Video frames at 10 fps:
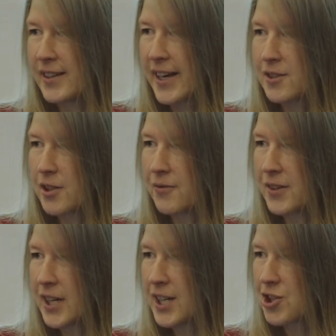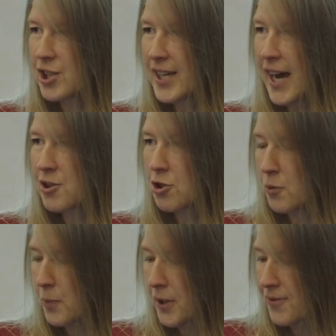length of each side
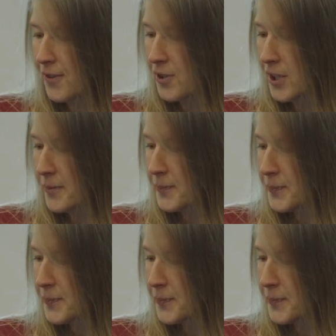should be 50.